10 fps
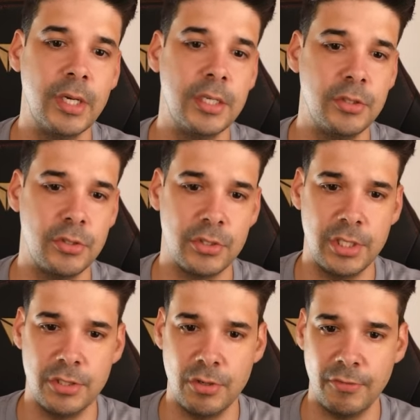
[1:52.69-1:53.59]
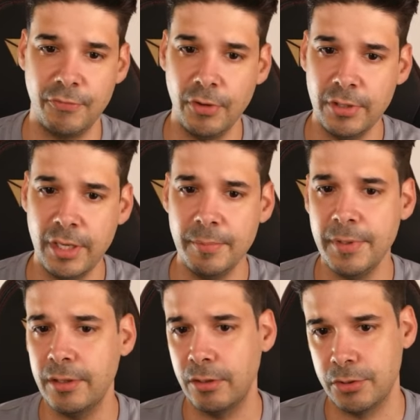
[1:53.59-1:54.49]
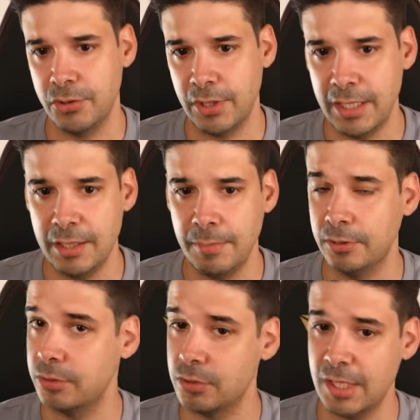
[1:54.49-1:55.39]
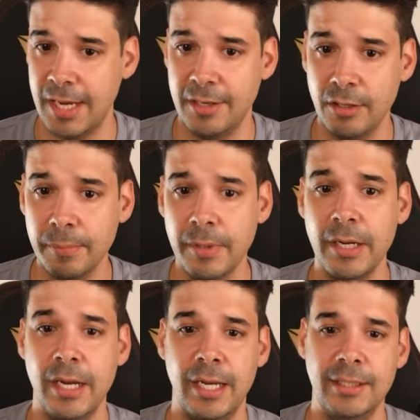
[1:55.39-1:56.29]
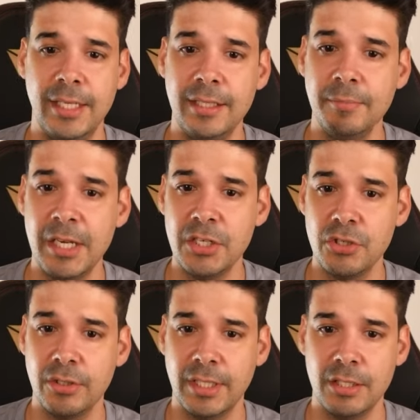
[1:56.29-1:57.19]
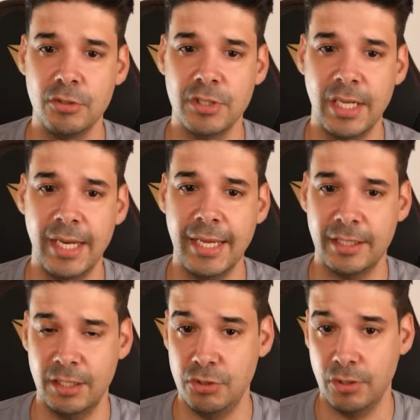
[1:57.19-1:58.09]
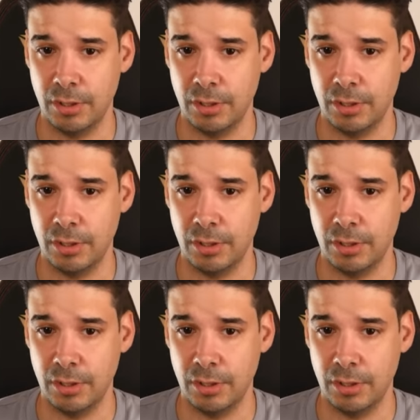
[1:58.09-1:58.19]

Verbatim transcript: You just need your phone number or your email to sign up, and then make sure that you select your